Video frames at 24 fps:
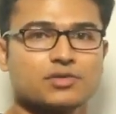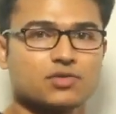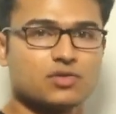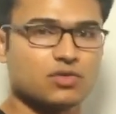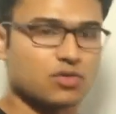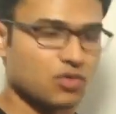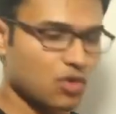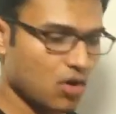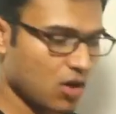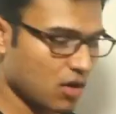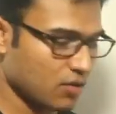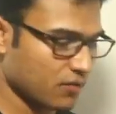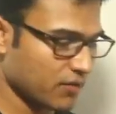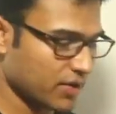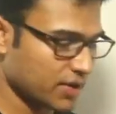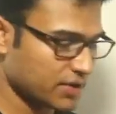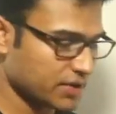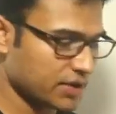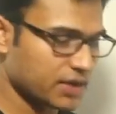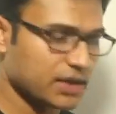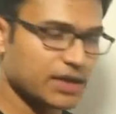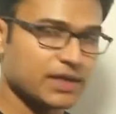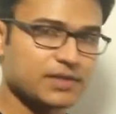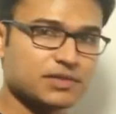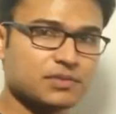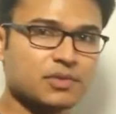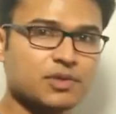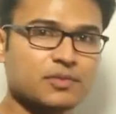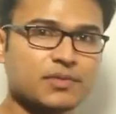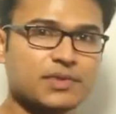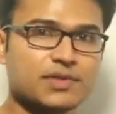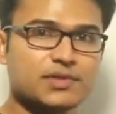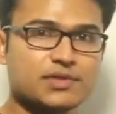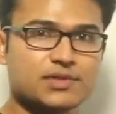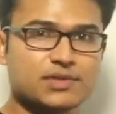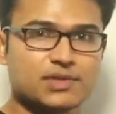So conflict serializable
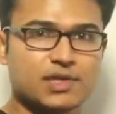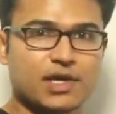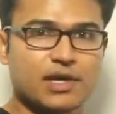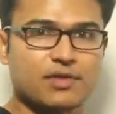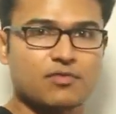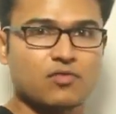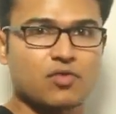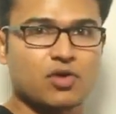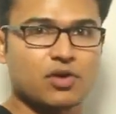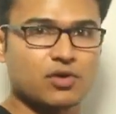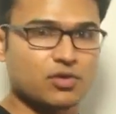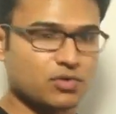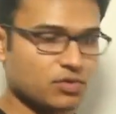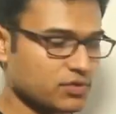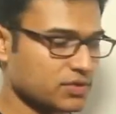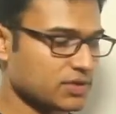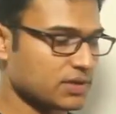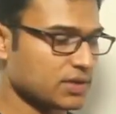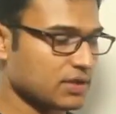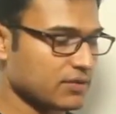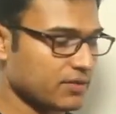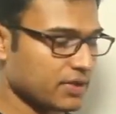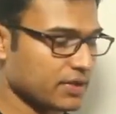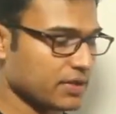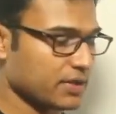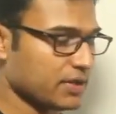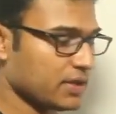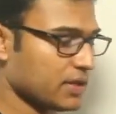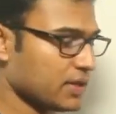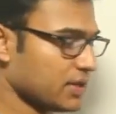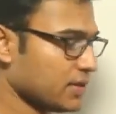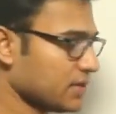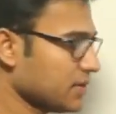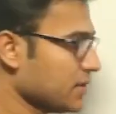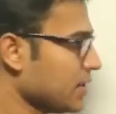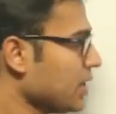means I want to see whether it
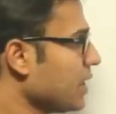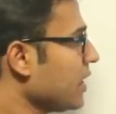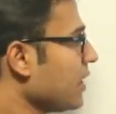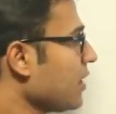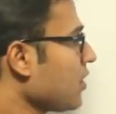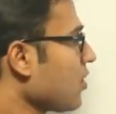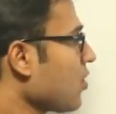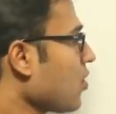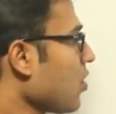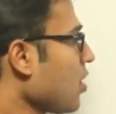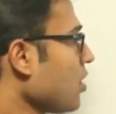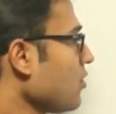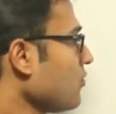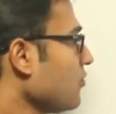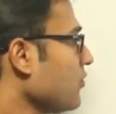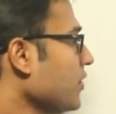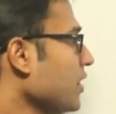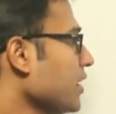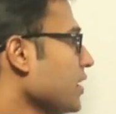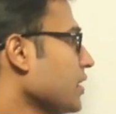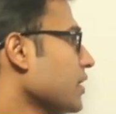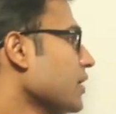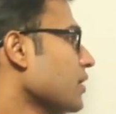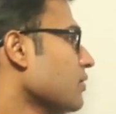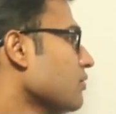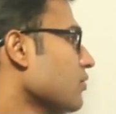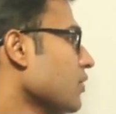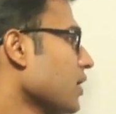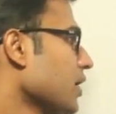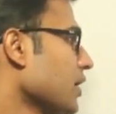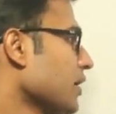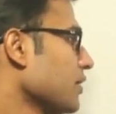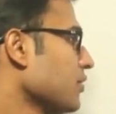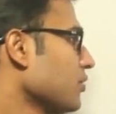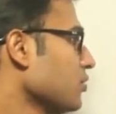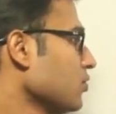is conflict
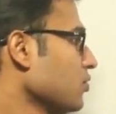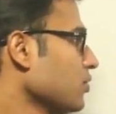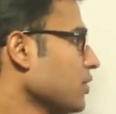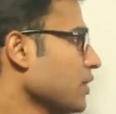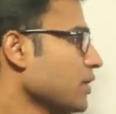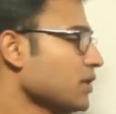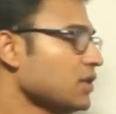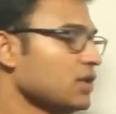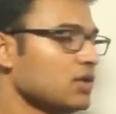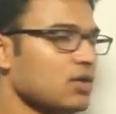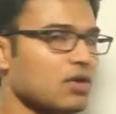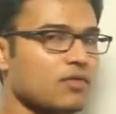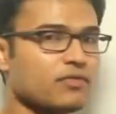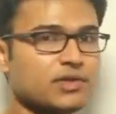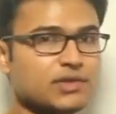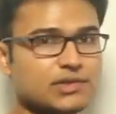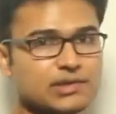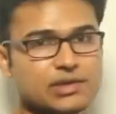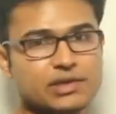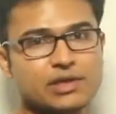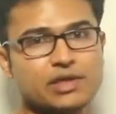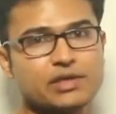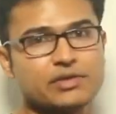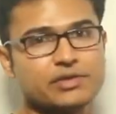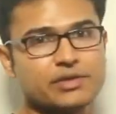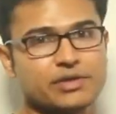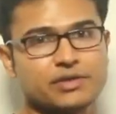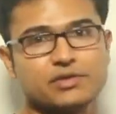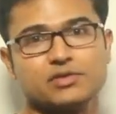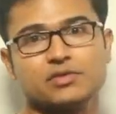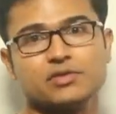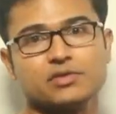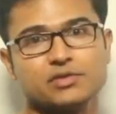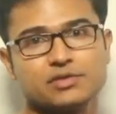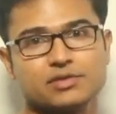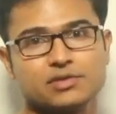equivalent to any of the serial
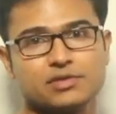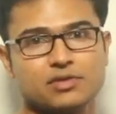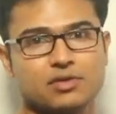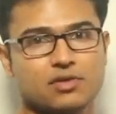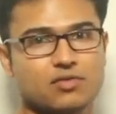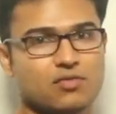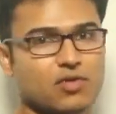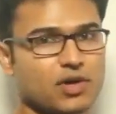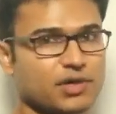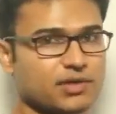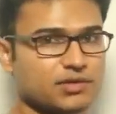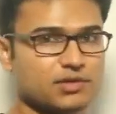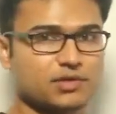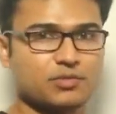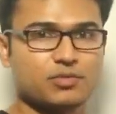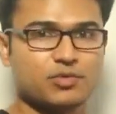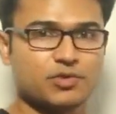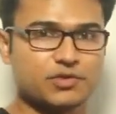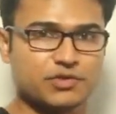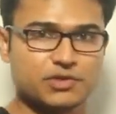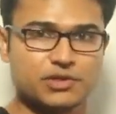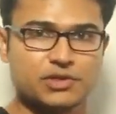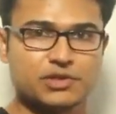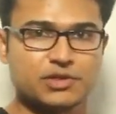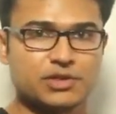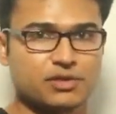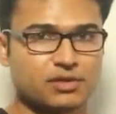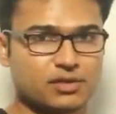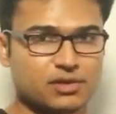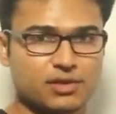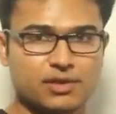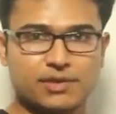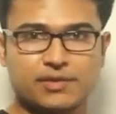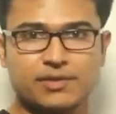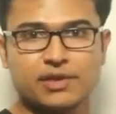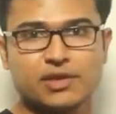schedules. Now what is the procedure?
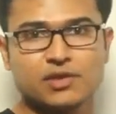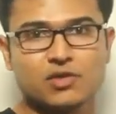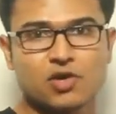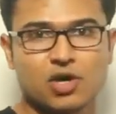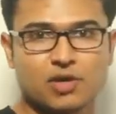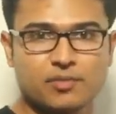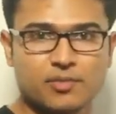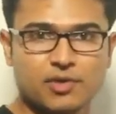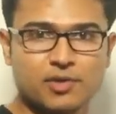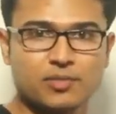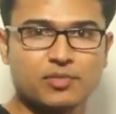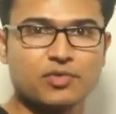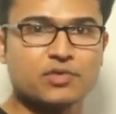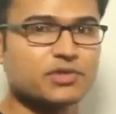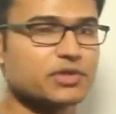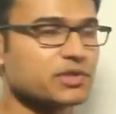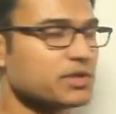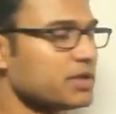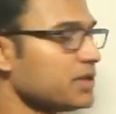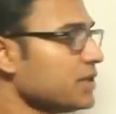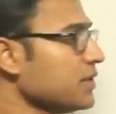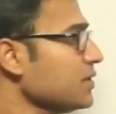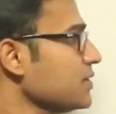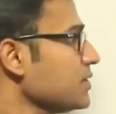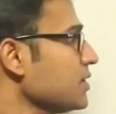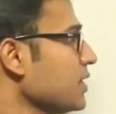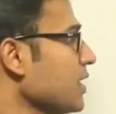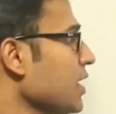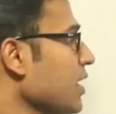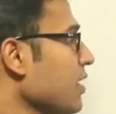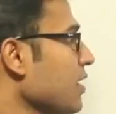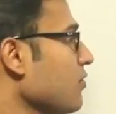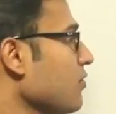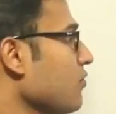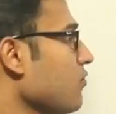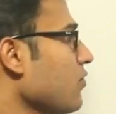The normal procedure is
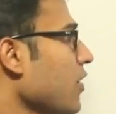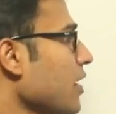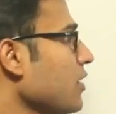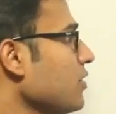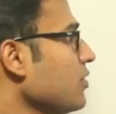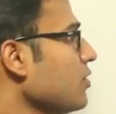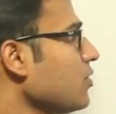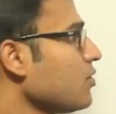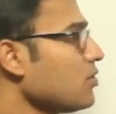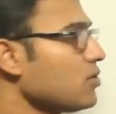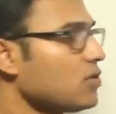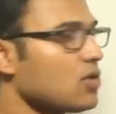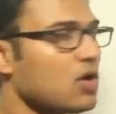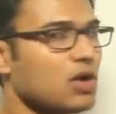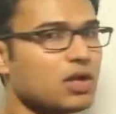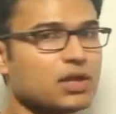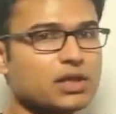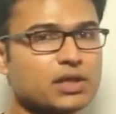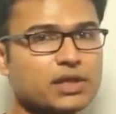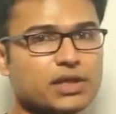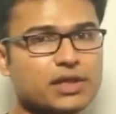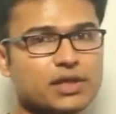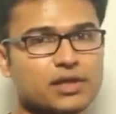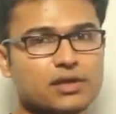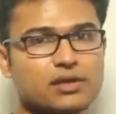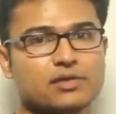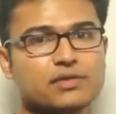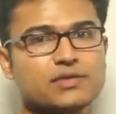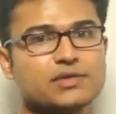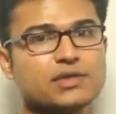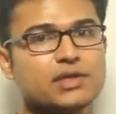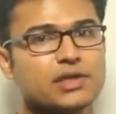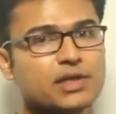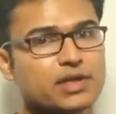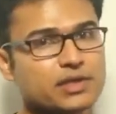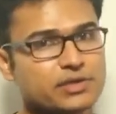find out all the
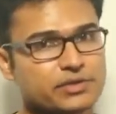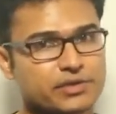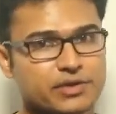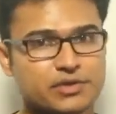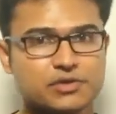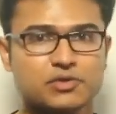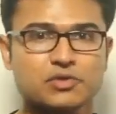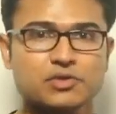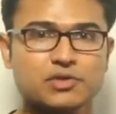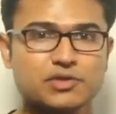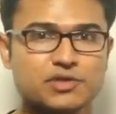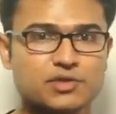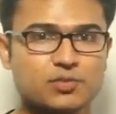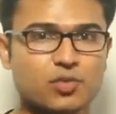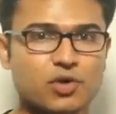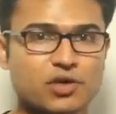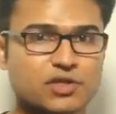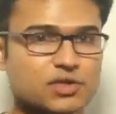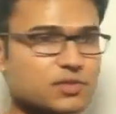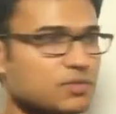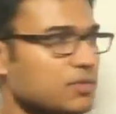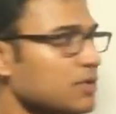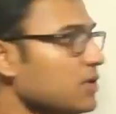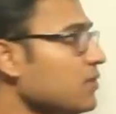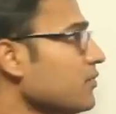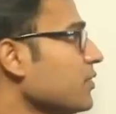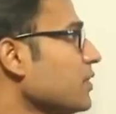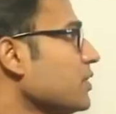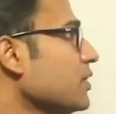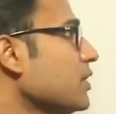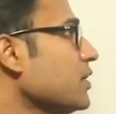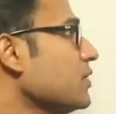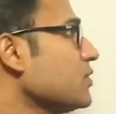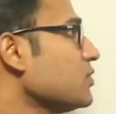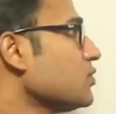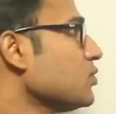serial schedules possible
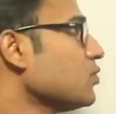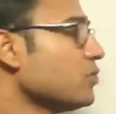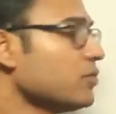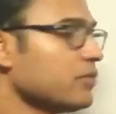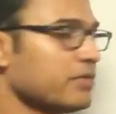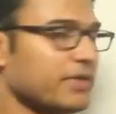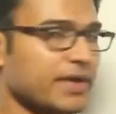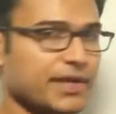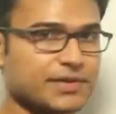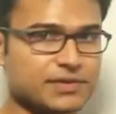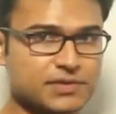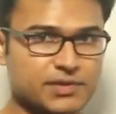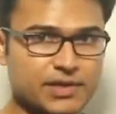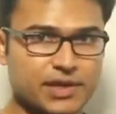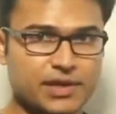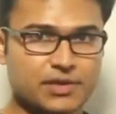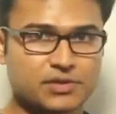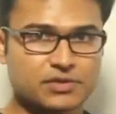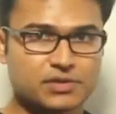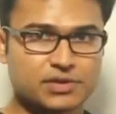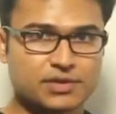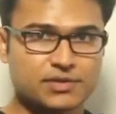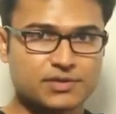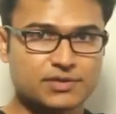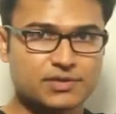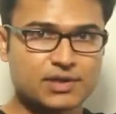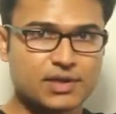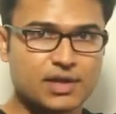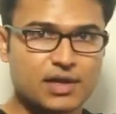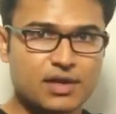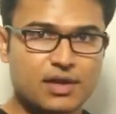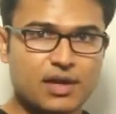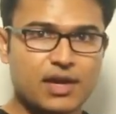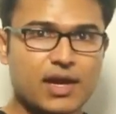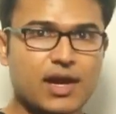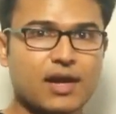with these two transactions,
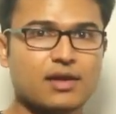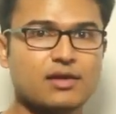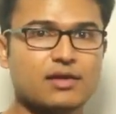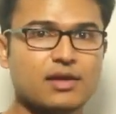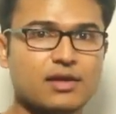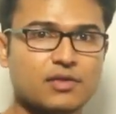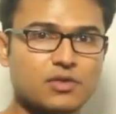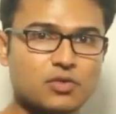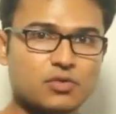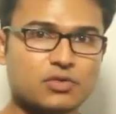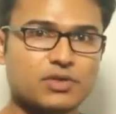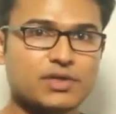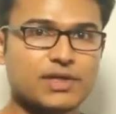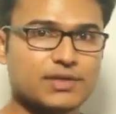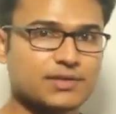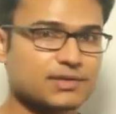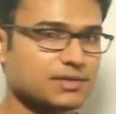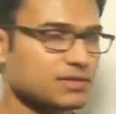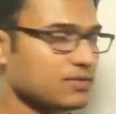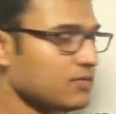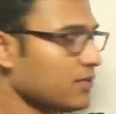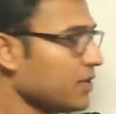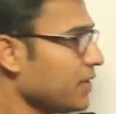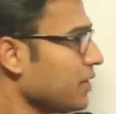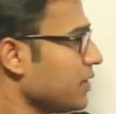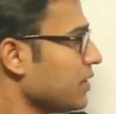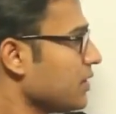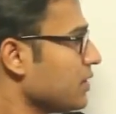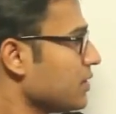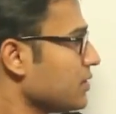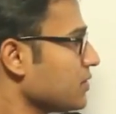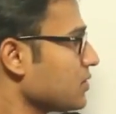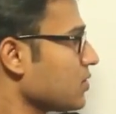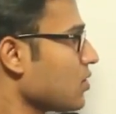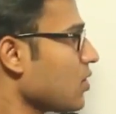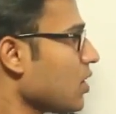and then you test whether it
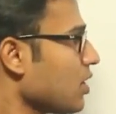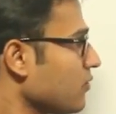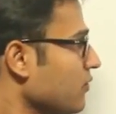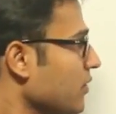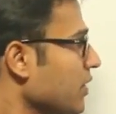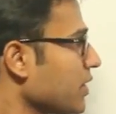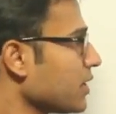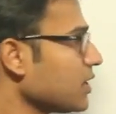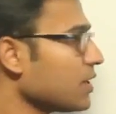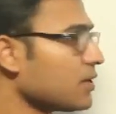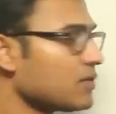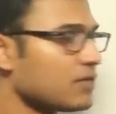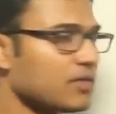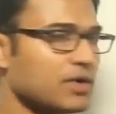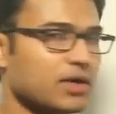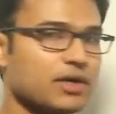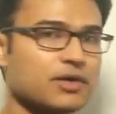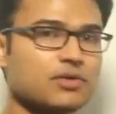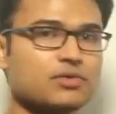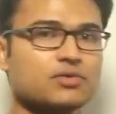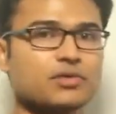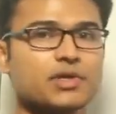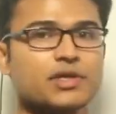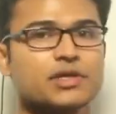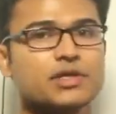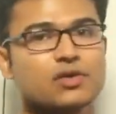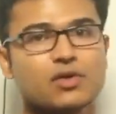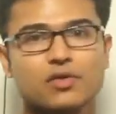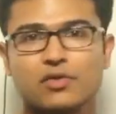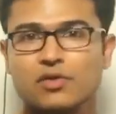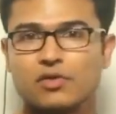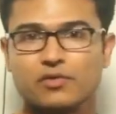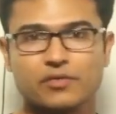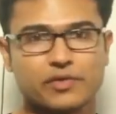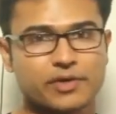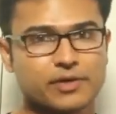is conflict equivalent to any
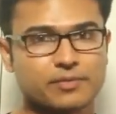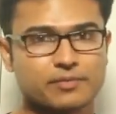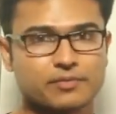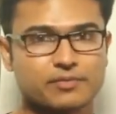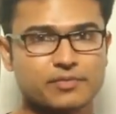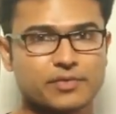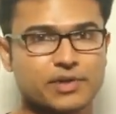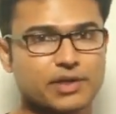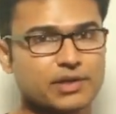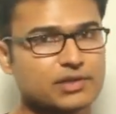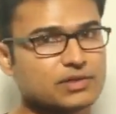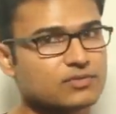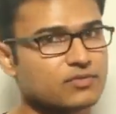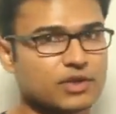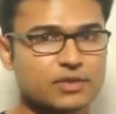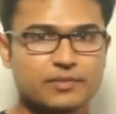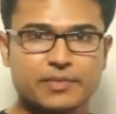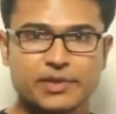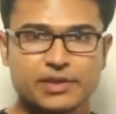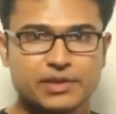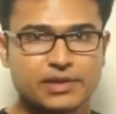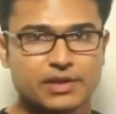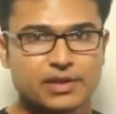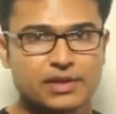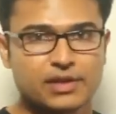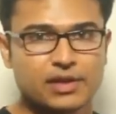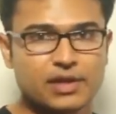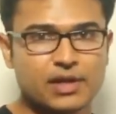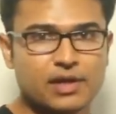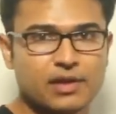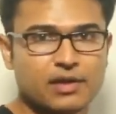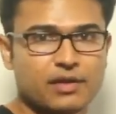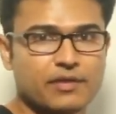one of them. That is one method.